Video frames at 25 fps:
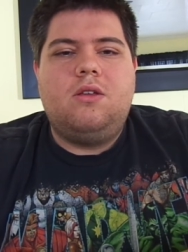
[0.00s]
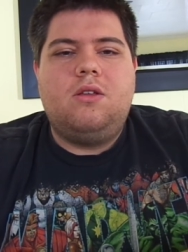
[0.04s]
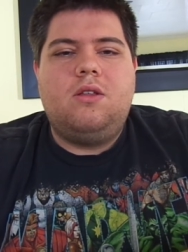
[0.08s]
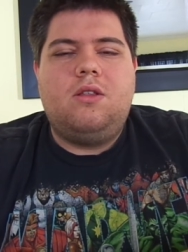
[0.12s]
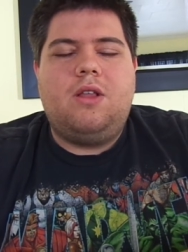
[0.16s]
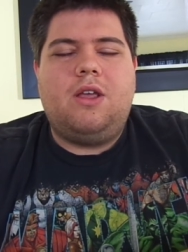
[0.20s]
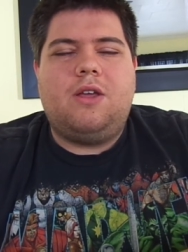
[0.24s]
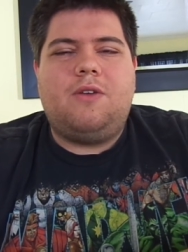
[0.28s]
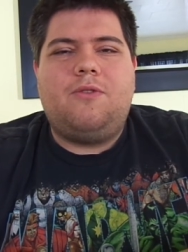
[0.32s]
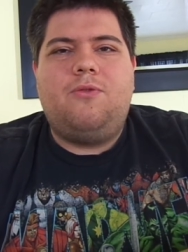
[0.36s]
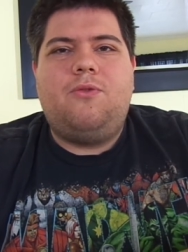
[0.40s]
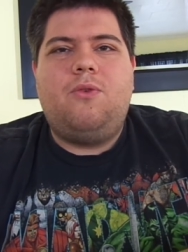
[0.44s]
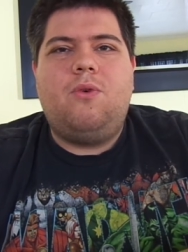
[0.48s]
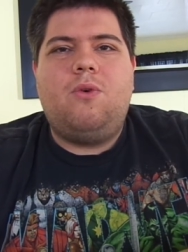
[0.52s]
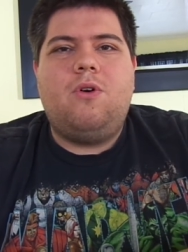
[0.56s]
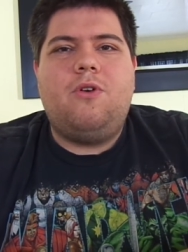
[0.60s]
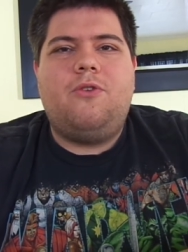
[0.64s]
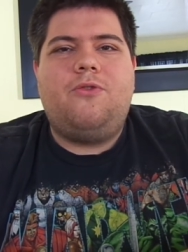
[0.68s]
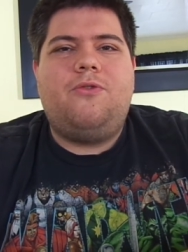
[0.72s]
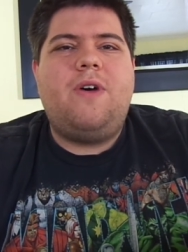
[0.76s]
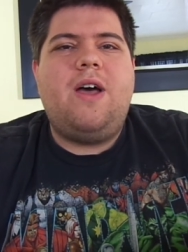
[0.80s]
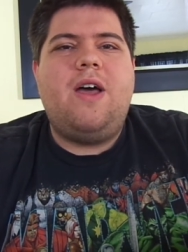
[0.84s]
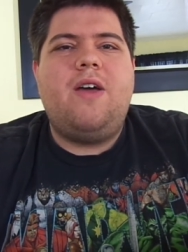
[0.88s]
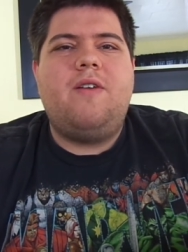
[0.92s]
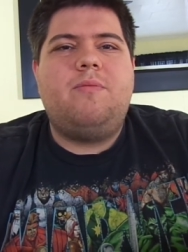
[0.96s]
like four or
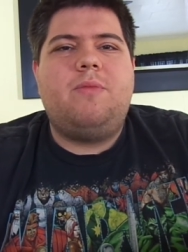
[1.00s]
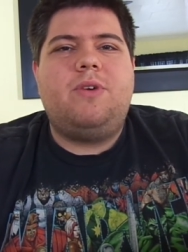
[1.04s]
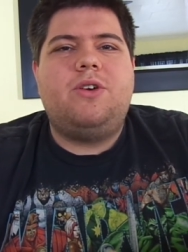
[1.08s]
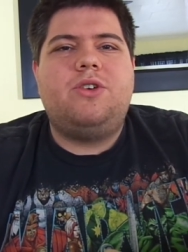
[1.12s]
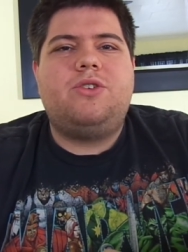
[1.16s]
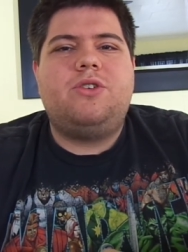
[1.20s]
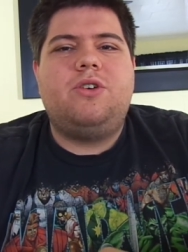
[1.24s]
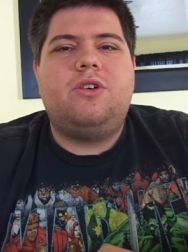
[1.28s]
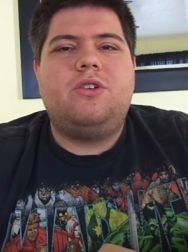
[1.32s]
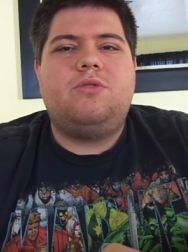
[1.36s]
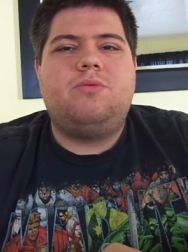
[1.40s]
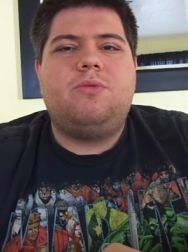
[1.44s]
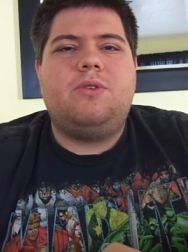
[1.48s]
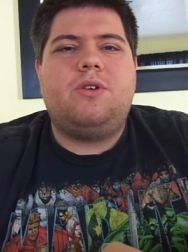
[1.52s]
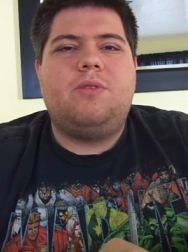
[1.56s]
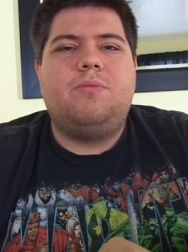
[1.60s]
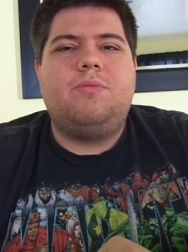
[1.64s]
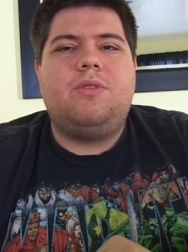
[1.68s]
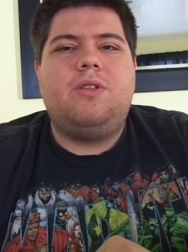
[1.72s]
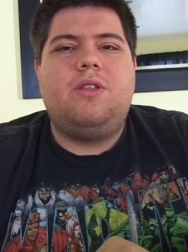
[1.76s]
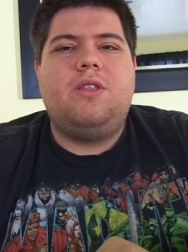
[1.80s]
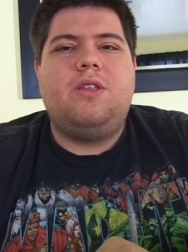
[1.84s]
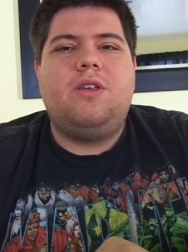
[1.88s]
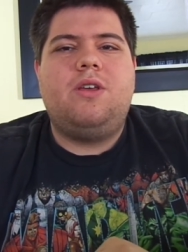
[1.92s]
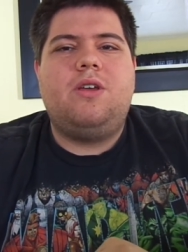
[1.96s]
five of my shirts were
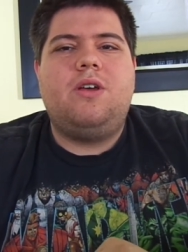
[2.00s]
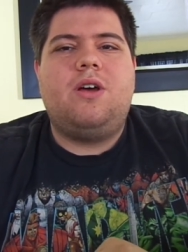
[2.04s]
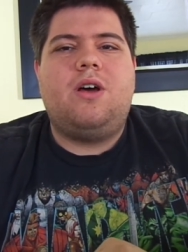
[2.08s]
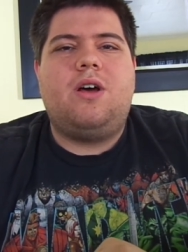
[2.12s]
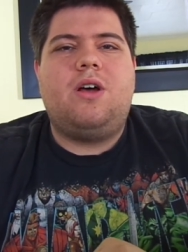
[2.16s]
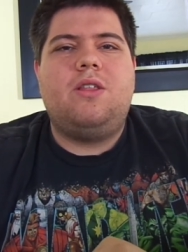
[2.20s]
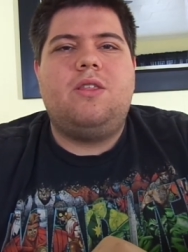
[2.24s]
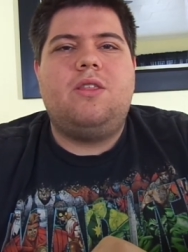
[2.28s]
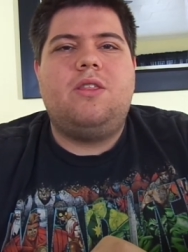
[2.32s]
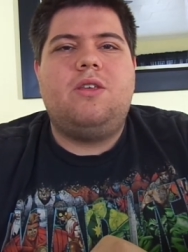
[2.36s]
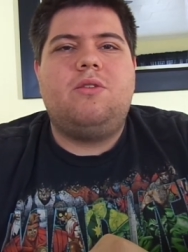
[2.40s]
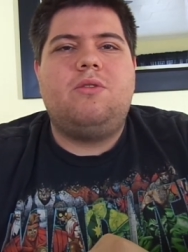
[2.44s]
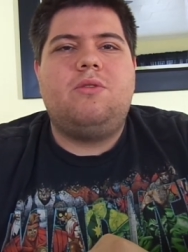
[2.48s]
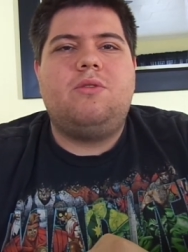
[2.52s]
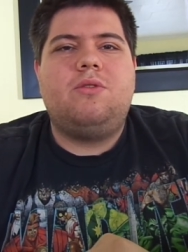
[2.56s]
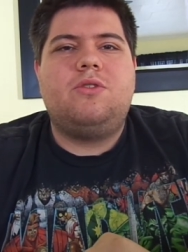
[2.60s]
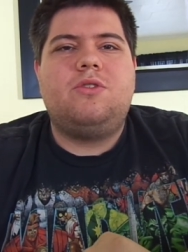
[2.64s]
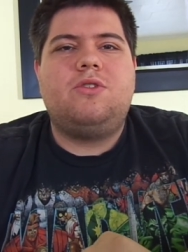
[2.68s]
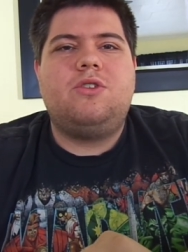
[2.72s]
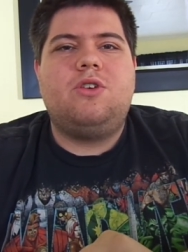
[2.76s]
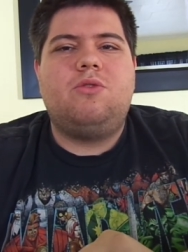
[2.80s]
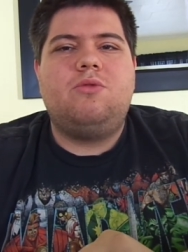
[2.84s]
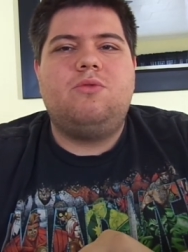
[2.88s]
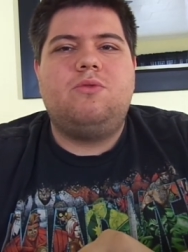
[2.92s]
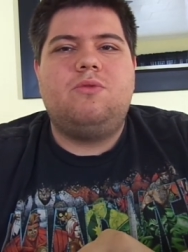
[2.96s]
completely gone. They were
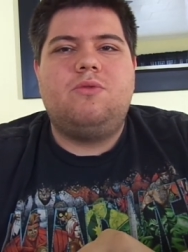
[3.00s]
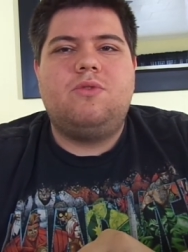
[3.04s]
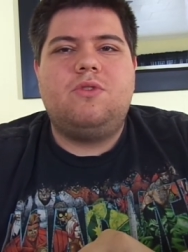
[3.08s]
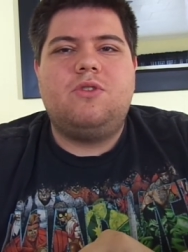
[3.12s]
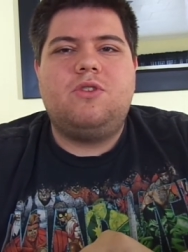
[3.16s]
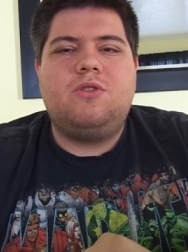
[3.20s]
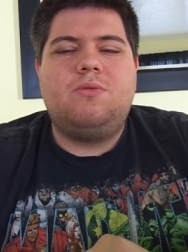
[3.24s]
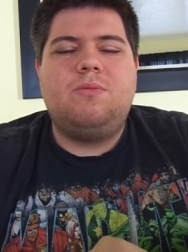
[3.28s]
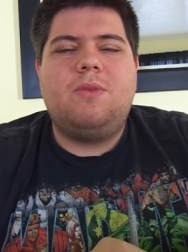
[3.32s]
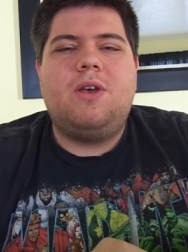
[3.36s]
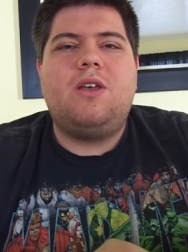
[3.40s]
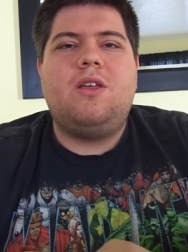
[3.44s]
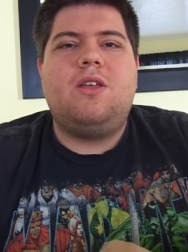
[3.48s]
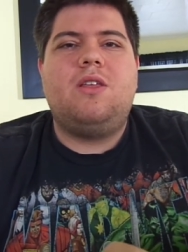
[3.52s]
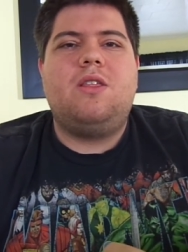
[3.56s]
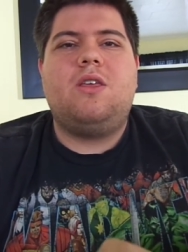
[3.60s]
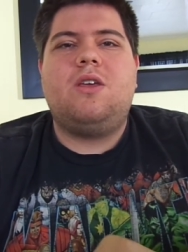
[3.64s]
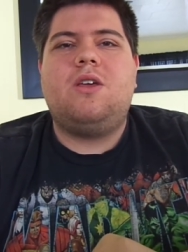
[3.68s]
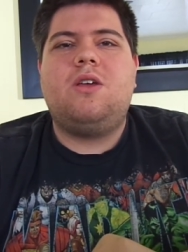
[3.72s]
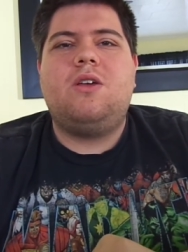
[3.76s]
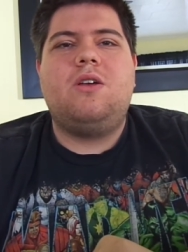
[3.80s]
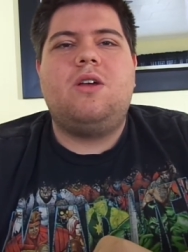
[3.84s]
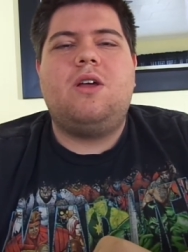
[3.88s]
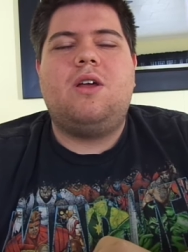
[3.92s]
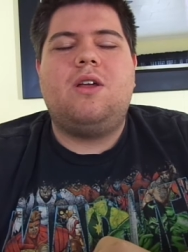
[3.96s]
so smelly that
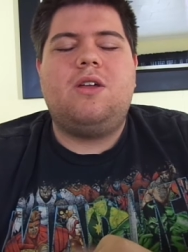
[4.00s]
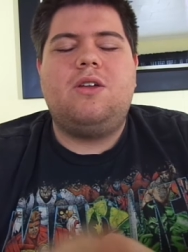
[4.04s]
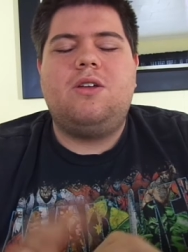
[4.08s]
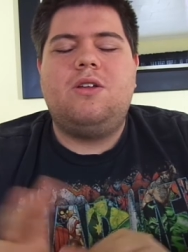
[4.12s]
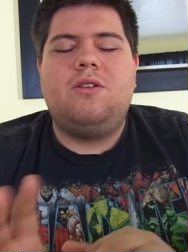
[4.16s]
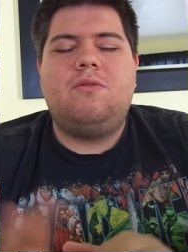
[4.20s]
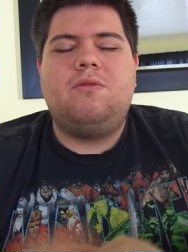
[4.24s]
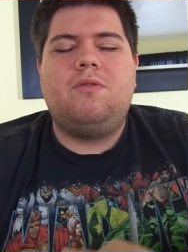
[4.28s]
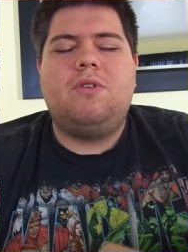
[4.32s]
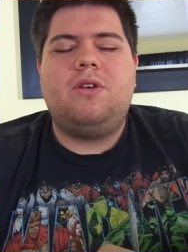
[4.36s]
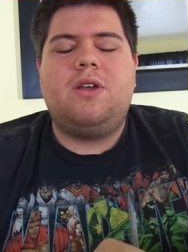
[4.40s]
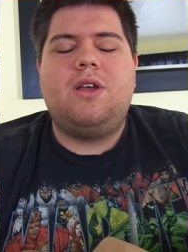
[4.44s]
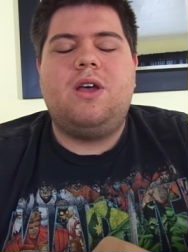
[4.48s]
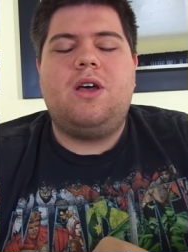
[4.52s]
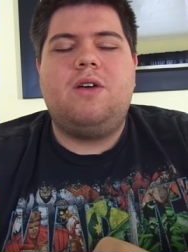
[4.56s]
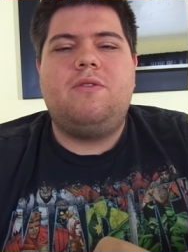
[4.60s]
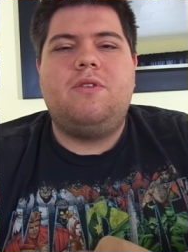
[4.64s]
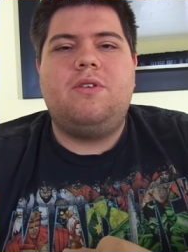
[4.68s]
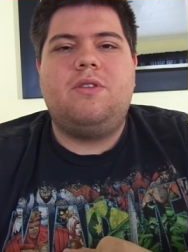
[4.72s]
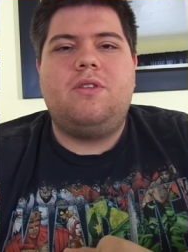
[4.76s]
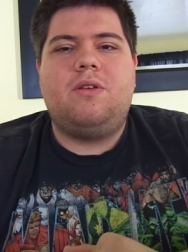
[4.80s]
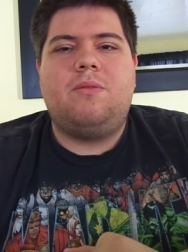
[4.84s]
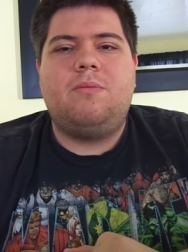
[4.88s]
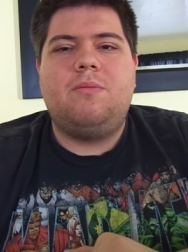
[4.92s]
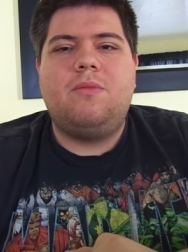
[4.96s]
I couldn't recover
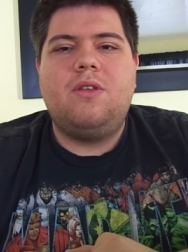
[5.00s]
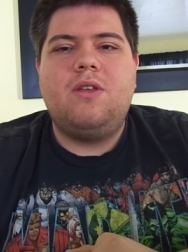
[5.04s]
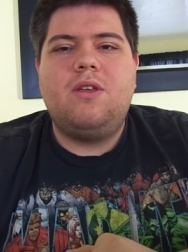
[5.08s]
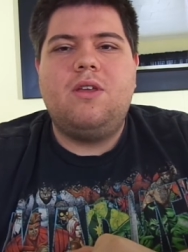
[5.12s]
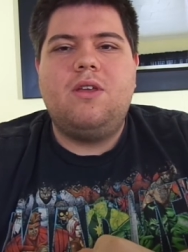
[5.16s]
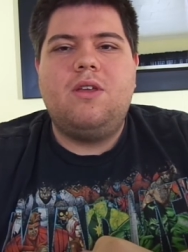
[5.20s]
them.